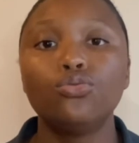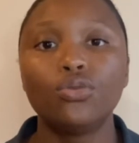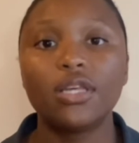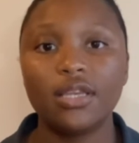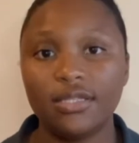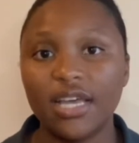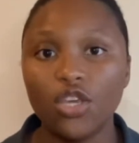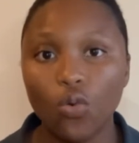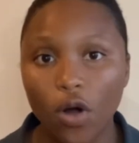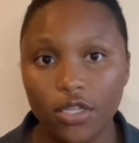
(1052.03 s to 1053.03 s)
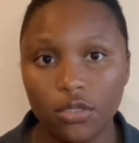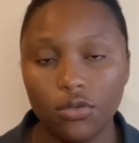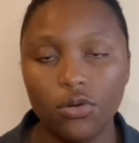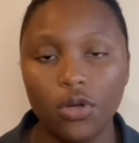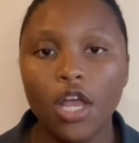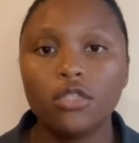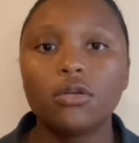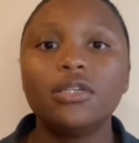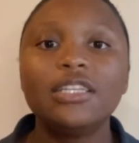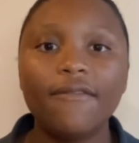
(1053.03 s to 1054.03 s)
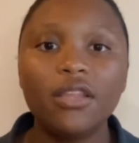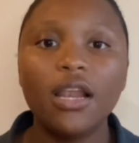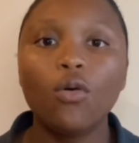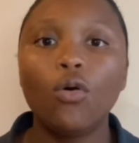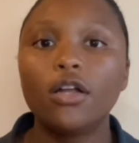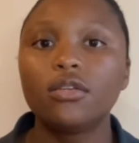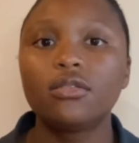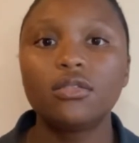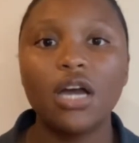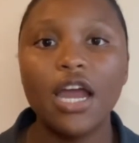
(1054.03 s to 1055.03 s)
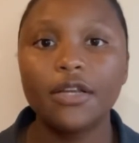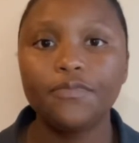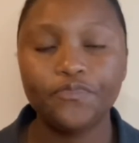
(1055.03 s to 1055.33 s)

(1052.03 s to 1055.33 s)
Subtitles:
do the things that you want to do. So you definitely want to start